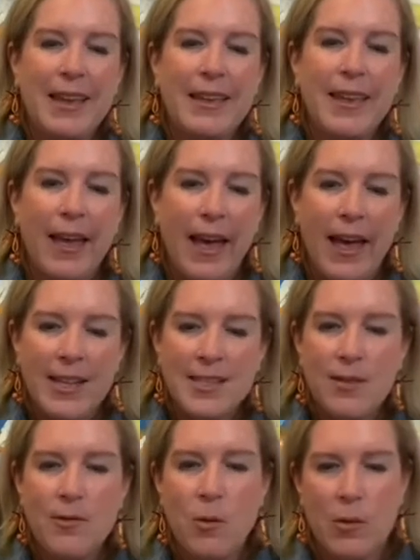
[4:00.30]
yes,
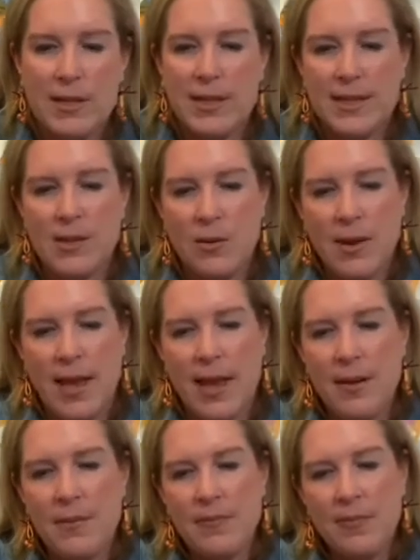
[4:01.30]
of course it's
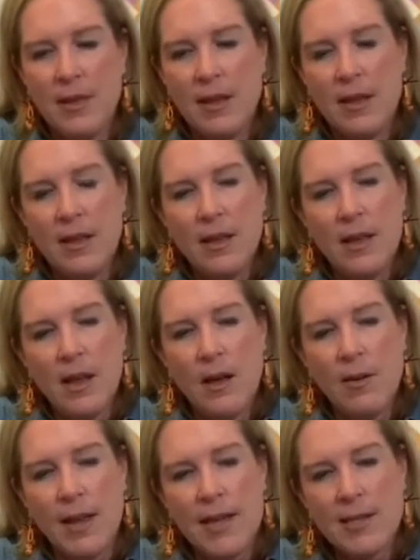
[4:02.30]
okay.
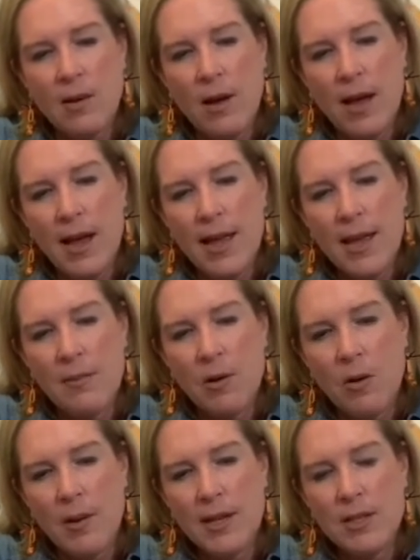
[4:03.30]
Okay, so I am
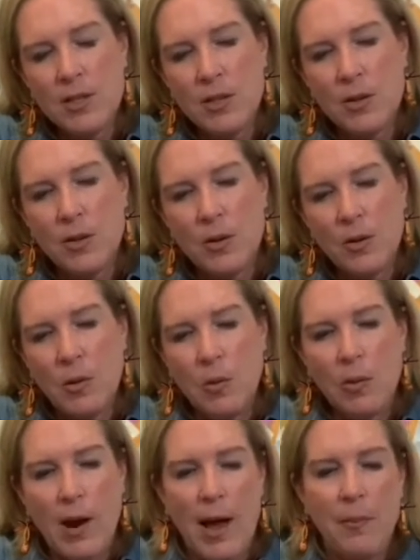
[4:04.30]
going to
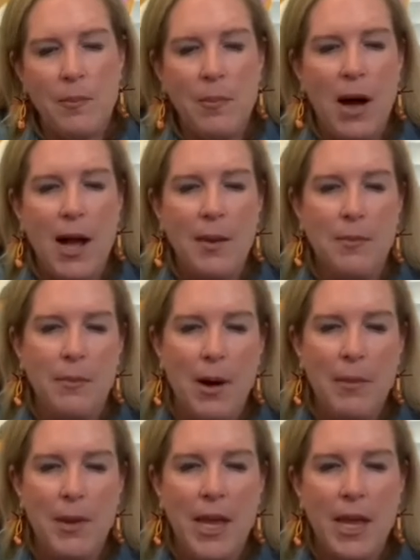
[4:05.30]
wrap my
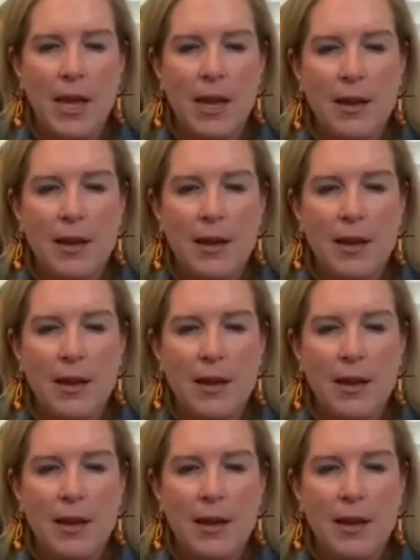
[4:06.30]
mummy.